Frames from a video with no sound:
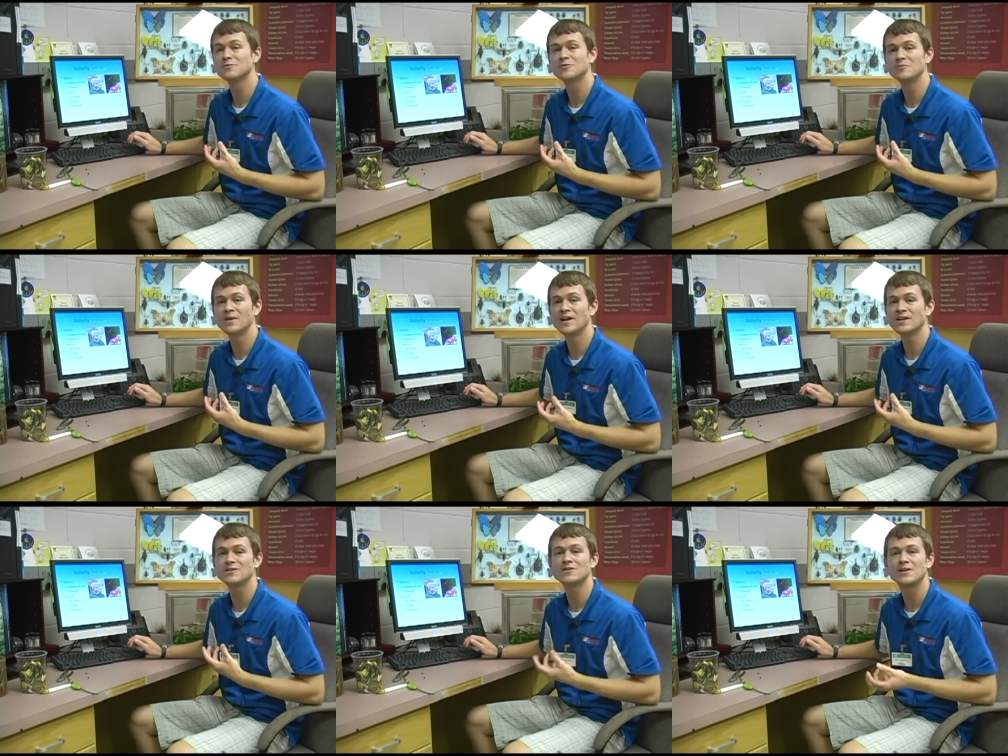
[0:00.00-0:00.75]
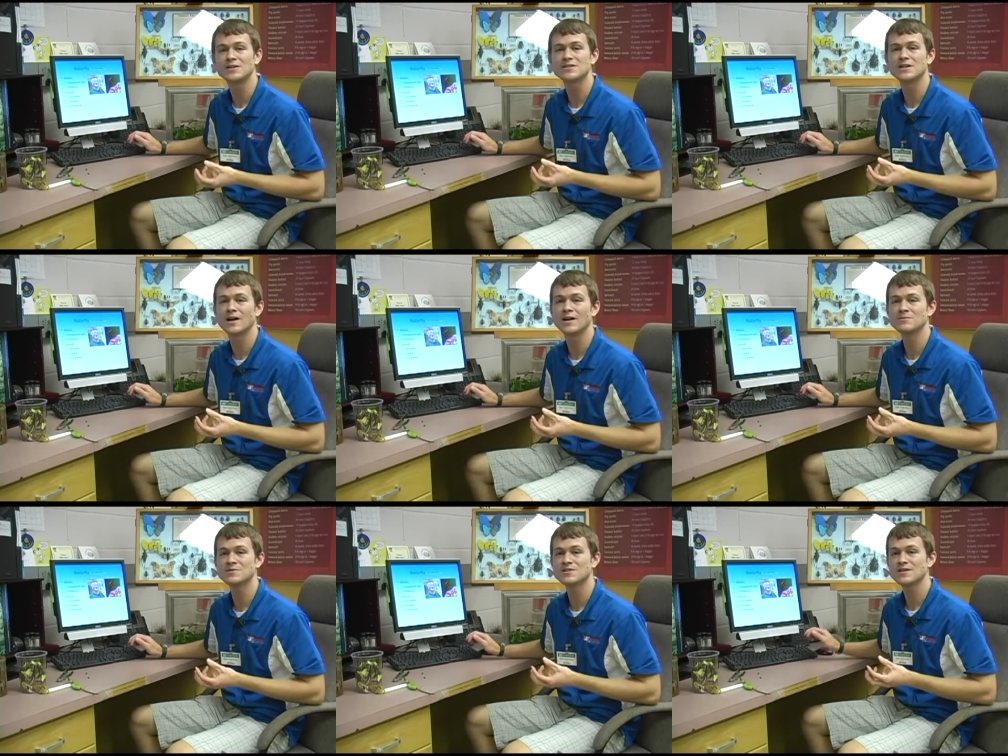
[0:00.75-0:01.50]
will make a lot of
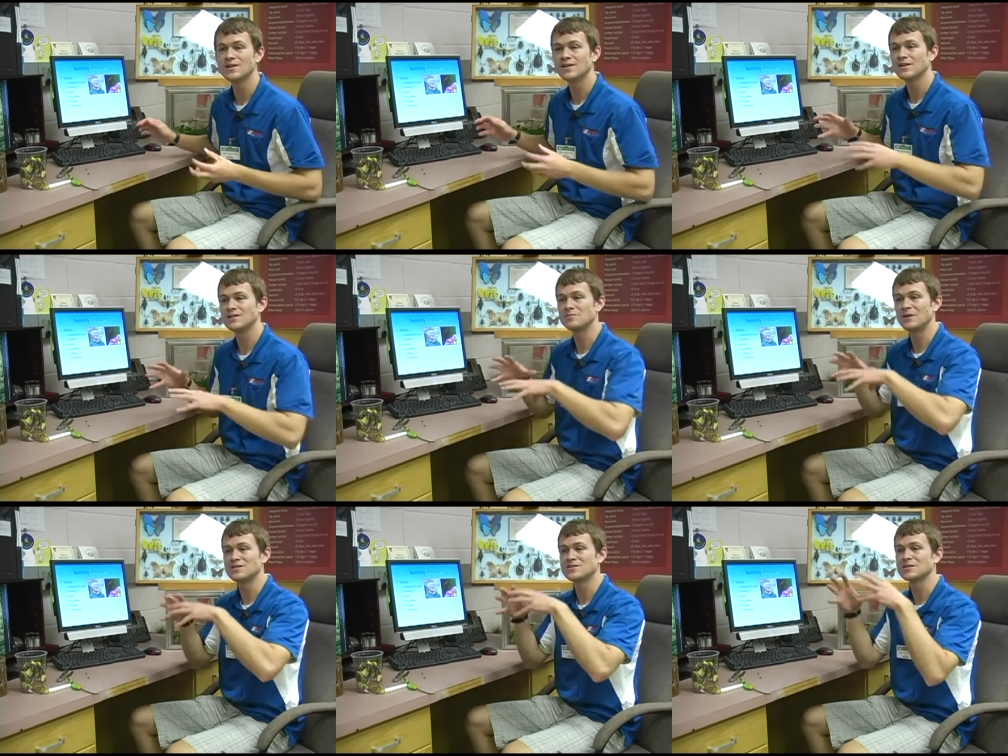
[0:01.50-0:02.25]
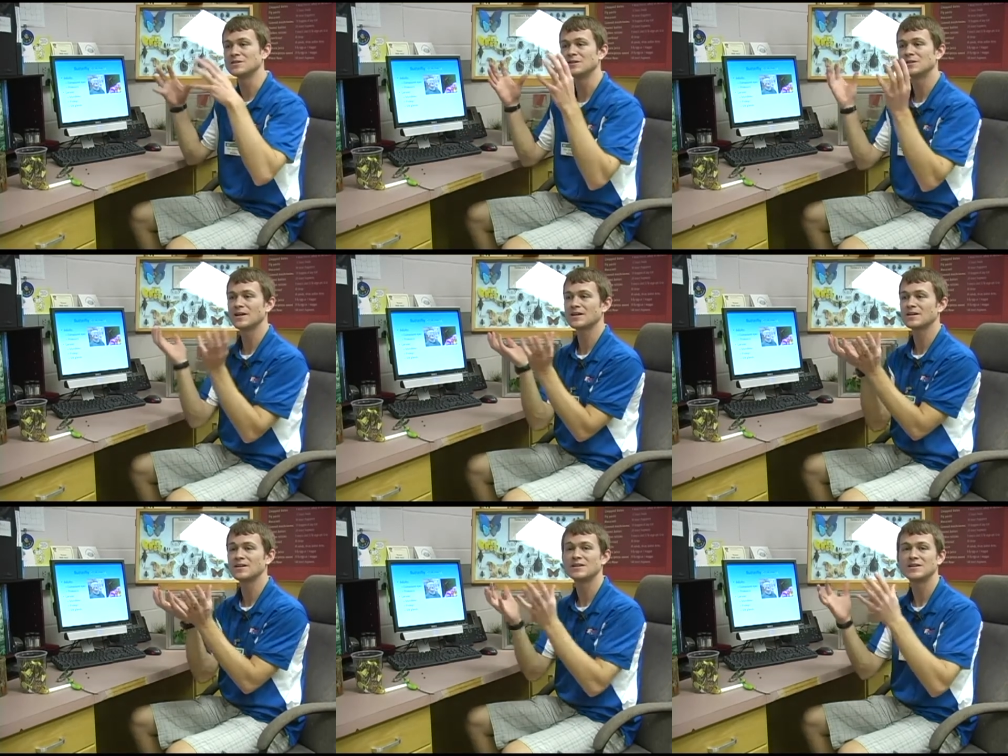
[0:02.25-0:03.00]
times. It's basically like
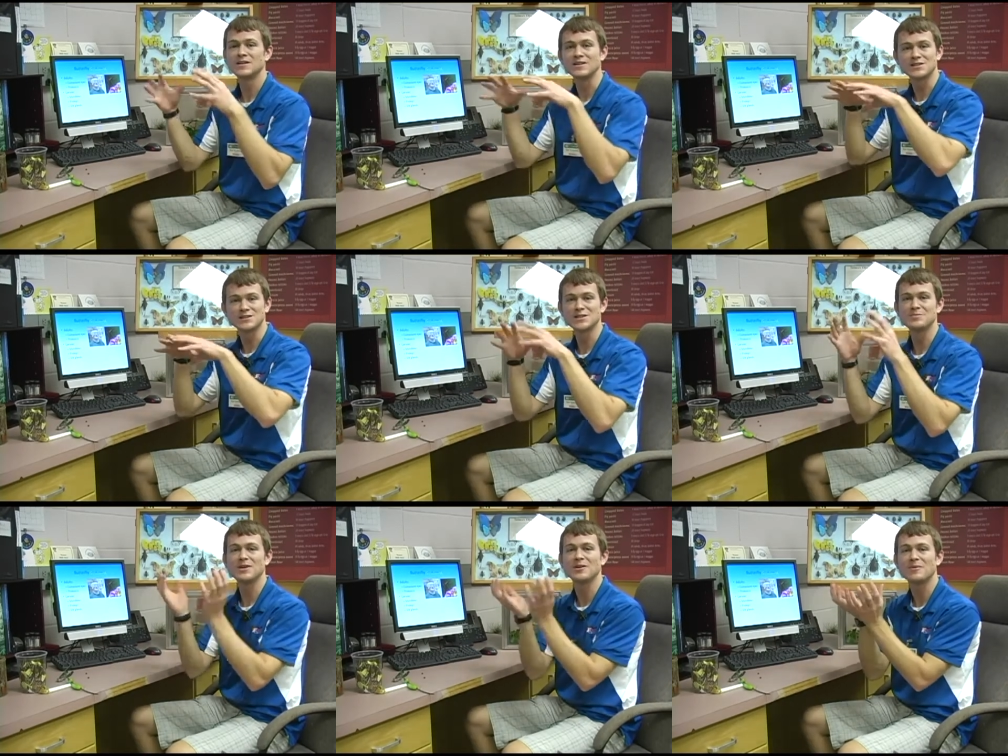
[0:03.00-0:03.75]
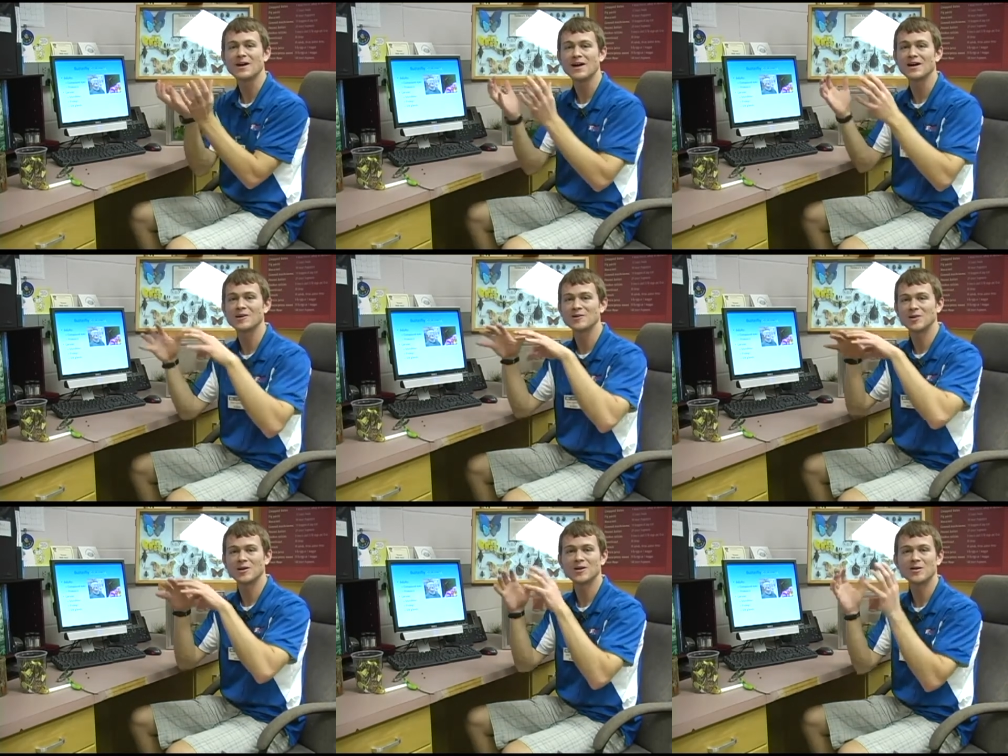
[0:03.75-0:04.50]
a sleeping bag
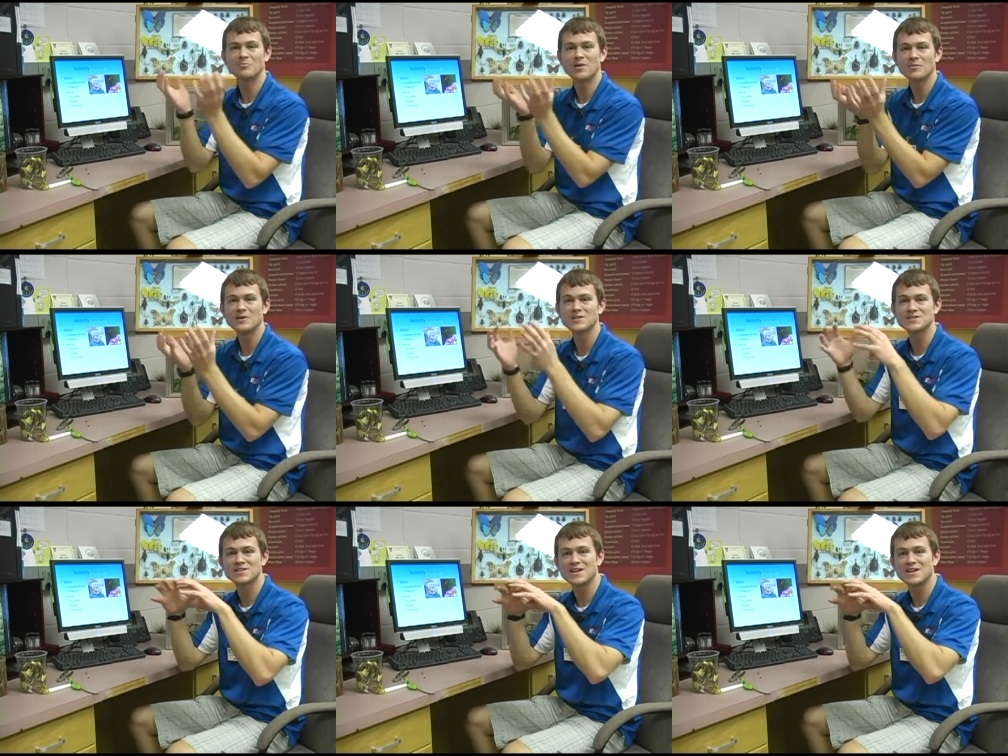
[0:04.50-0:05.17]
or a mummy's